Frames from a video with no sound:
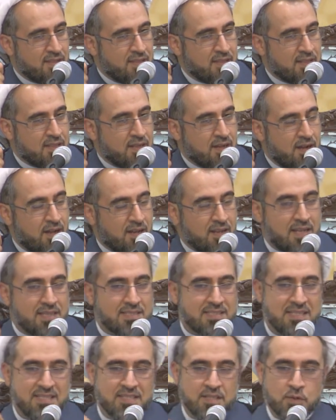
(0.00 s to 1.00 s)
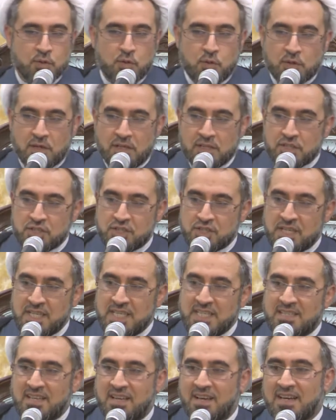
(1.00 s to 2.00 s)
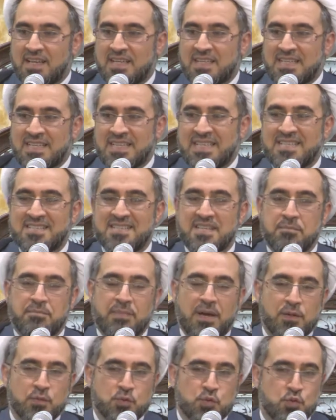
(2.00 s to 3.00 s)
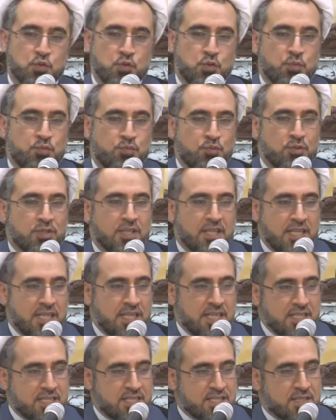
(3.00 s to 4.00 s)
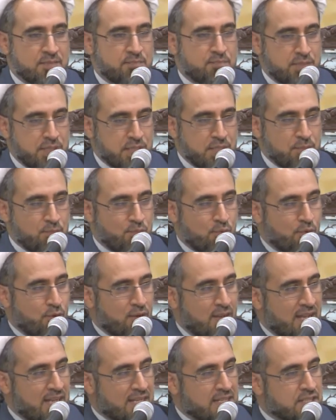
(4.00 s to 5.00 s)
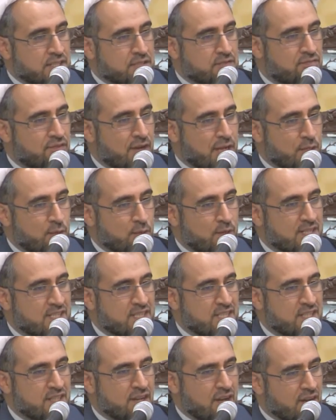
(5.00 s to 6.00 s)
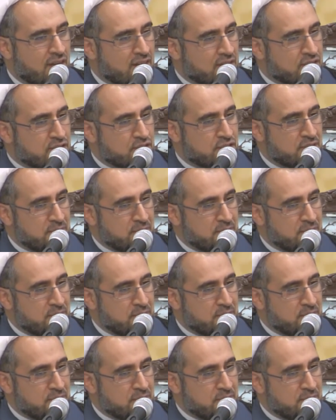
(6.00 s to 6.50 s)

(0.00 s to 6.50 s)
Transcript: Allah says in Quran, Shaitan is about to put his people and his followers in hardship.